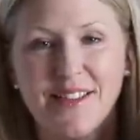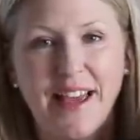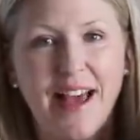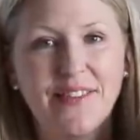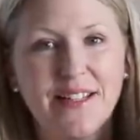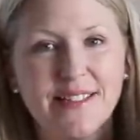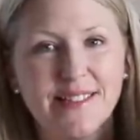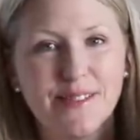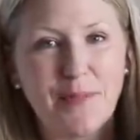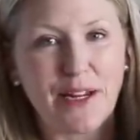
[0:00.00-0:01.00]
They had
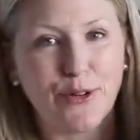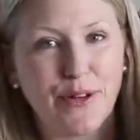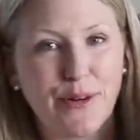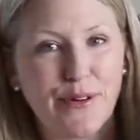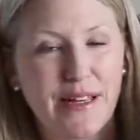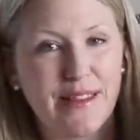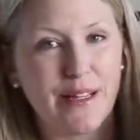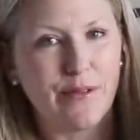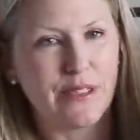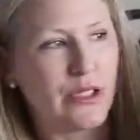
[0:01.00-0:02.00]
this magnolia wreath.
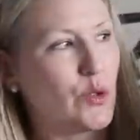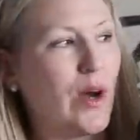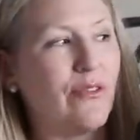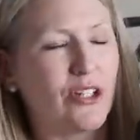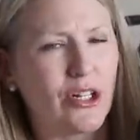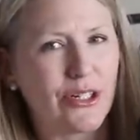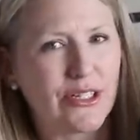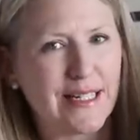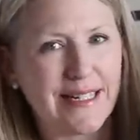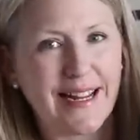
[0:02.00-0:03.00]
It was
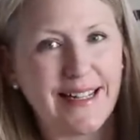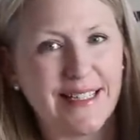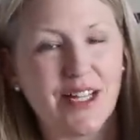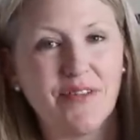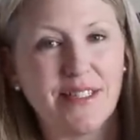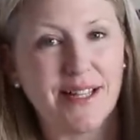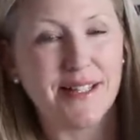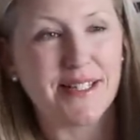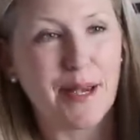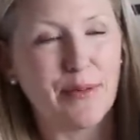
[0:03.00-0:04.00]

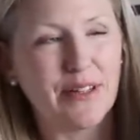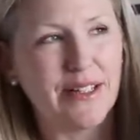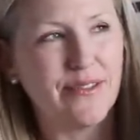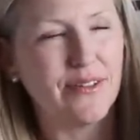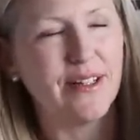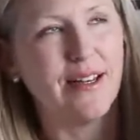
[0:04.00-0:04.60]
$12.97, I believe.